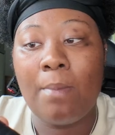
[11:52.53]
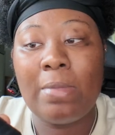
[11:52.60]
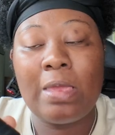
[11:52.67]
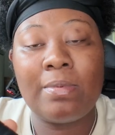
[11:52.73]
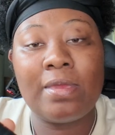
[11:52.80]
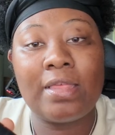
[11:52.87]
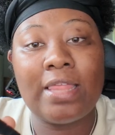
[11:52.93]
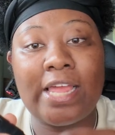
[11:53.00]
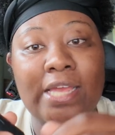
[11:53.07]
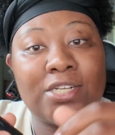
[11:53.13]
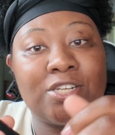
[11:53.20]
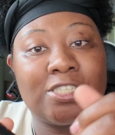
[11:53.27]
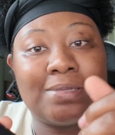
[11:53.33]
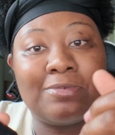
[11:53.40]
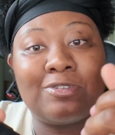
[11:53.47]
maybe like
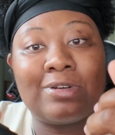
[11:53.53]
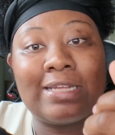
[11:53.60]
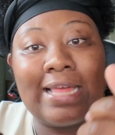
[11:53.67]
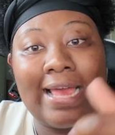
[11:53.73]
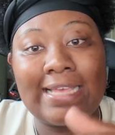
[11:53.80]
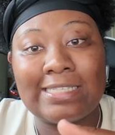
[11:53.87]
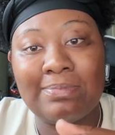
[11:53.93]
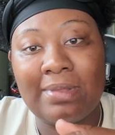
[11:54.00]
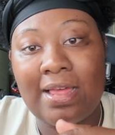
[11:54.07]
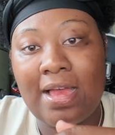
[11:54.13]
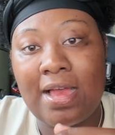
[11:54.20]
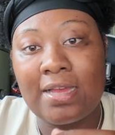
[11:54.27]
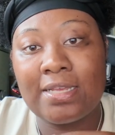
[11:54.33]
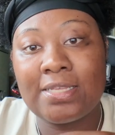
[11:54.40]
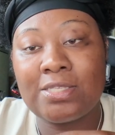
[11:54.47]
adjustable glass
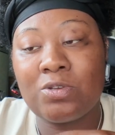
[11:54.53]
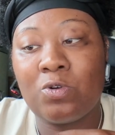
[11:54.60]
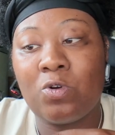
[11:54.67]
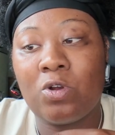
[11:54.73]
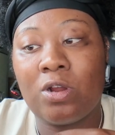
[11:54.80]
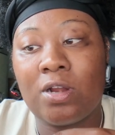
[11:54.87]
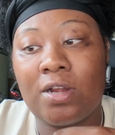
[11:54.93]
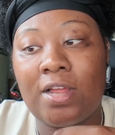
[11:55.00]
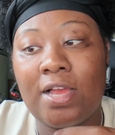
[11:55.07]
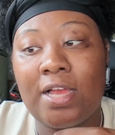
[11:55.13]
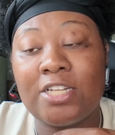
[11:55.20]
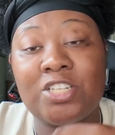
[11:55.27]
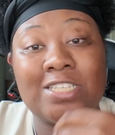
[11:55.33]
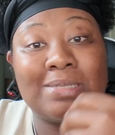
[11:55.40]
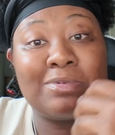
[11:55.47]
blocks or
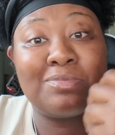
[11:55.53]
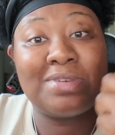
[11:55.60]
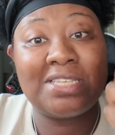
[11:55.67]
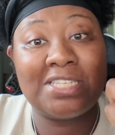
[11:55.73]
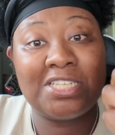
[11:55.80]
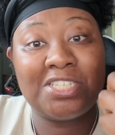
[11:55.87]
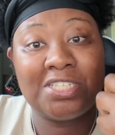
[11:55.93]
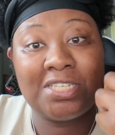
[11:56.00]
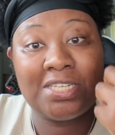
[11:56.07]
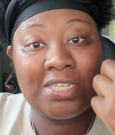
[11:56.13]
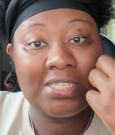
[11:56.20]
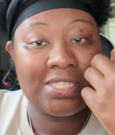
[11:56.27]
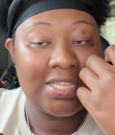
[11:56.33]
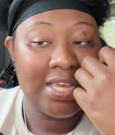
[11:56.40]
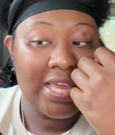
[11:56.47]
adjustable
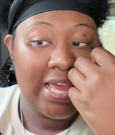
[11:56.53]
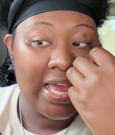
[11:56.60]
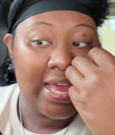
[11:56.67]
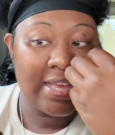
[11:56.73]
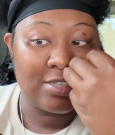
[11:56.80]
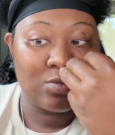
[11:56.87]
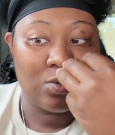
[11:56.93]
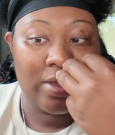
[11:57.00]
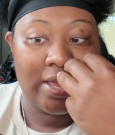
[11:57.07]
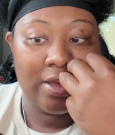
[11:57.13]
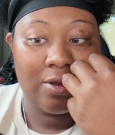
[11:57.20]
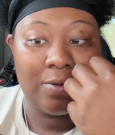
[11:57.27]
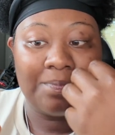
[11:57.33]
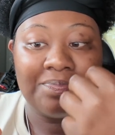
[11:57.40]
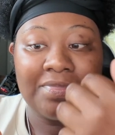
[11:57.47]
BCGs as
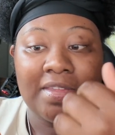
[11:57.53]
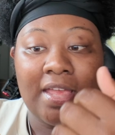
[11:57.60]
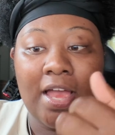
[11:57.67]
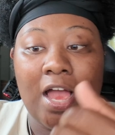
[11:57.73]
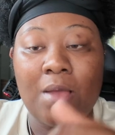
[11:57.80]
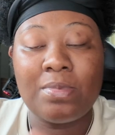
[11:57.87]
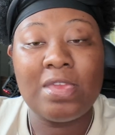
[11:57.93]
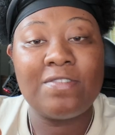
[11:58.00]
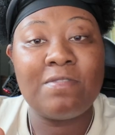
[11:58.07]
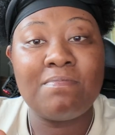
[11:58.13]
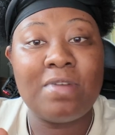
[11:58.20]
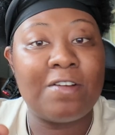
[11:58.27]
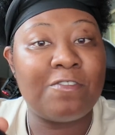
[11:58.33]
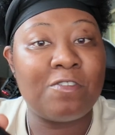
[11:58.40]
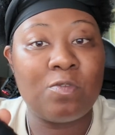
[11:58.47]
well,
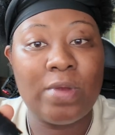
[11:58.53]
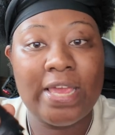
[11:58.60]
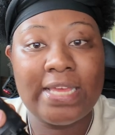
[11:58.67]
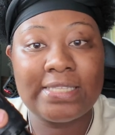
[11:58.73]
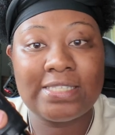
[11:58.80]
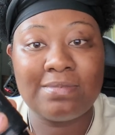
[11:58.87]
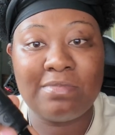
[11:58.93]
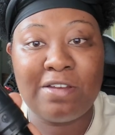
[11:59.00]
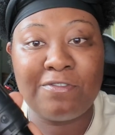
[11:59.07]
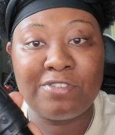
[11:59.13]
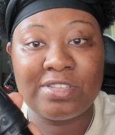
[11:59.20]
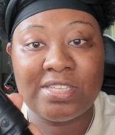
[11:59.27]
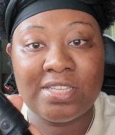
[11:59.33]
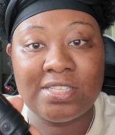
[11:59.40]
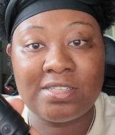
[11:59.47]
even buffer weights and
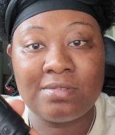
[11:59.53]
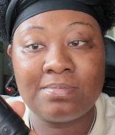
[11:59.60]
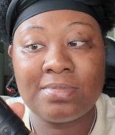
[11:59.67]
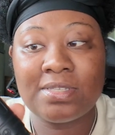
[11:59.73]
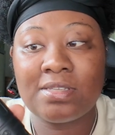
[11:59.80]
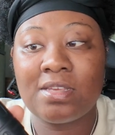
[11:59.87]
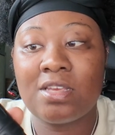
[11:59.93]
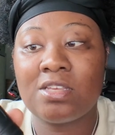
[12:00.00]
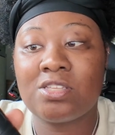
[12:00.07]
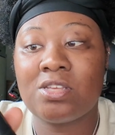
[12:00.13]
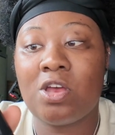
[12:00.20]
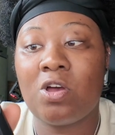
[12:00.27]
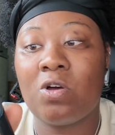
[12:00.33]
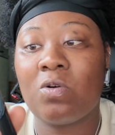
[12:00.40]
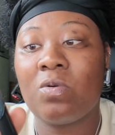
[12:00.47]
buffer systems.
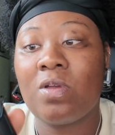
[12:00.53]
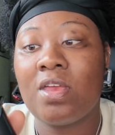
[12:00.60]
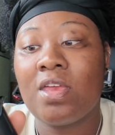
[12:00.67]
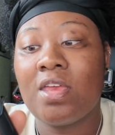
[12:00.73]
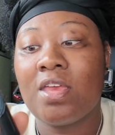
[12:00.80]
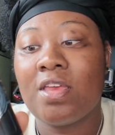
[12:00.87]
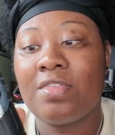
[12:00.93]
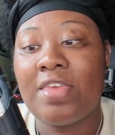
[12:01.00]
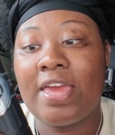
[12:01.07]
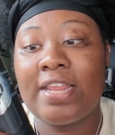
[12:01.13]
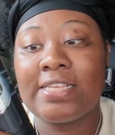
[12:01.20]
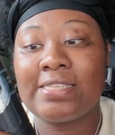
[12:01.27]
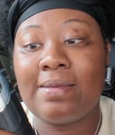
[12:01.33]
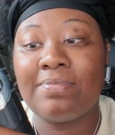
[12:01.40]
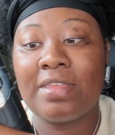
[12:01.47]
So that
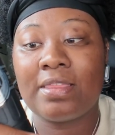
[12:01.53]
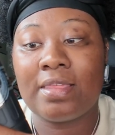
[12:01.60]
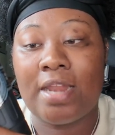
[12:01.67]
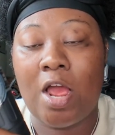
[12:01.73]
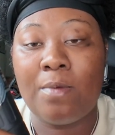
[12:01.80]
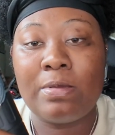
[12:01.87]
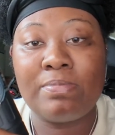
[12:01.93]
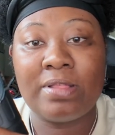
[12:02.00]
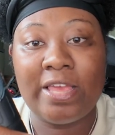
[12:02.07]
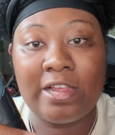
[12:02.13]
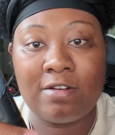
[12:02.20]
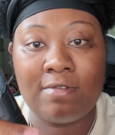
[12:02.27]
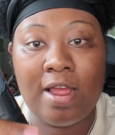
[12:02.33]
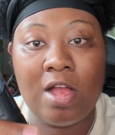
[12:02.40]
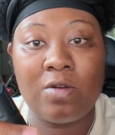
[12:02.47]
is something that I'll be
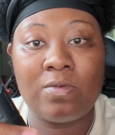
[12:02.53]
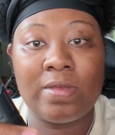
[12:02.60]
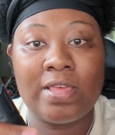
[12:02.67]
playing around